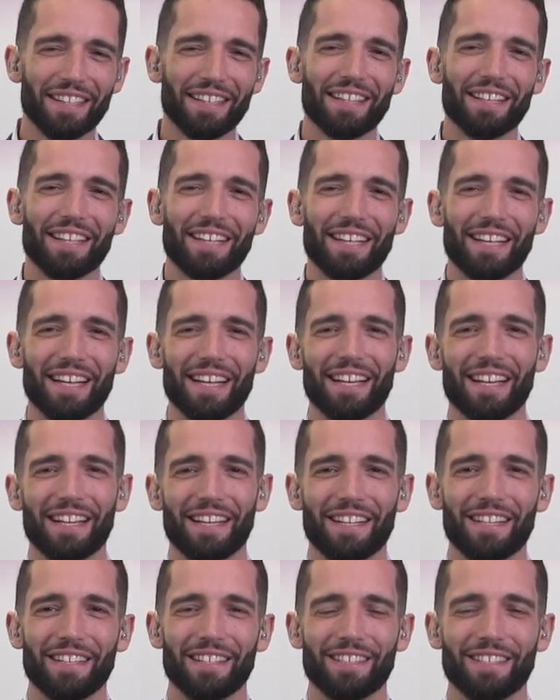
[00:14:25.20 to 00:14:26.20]

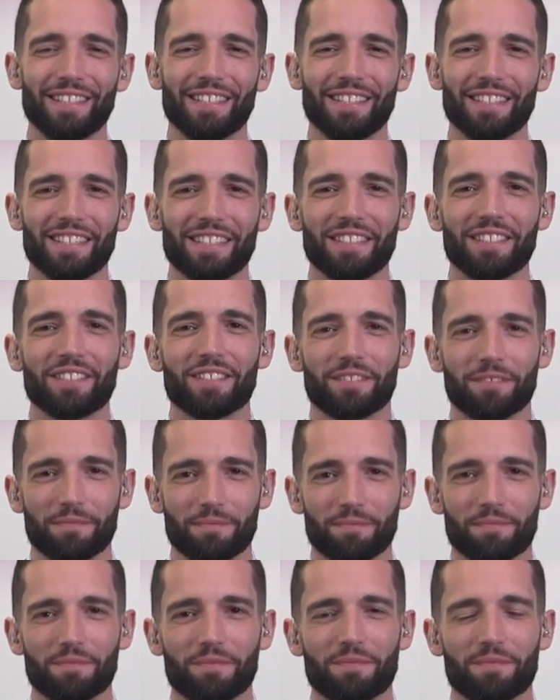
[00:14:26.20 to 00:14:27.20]

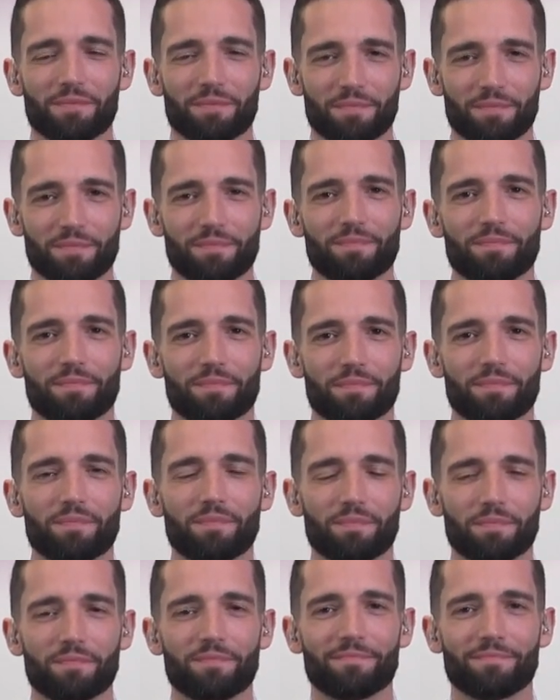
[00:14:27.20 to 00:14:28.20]

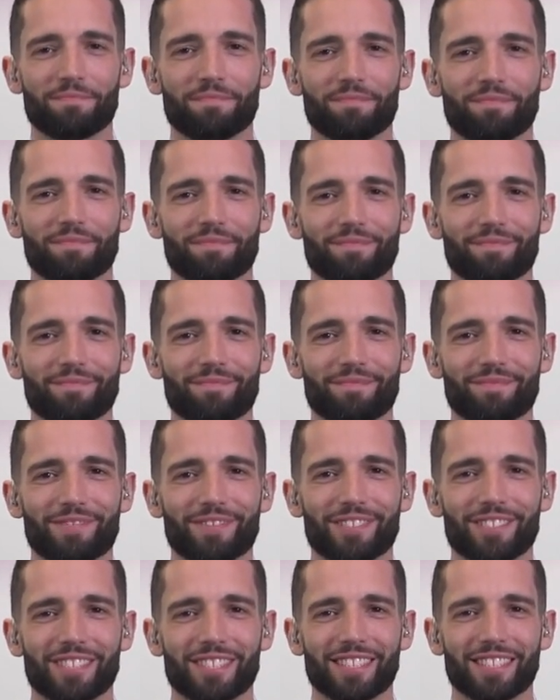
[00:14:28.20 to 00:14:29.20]

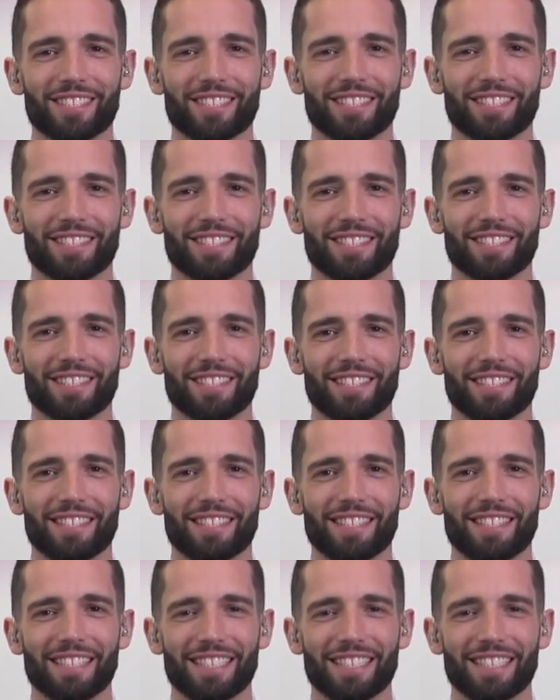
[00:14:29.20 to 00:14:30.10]
(silent)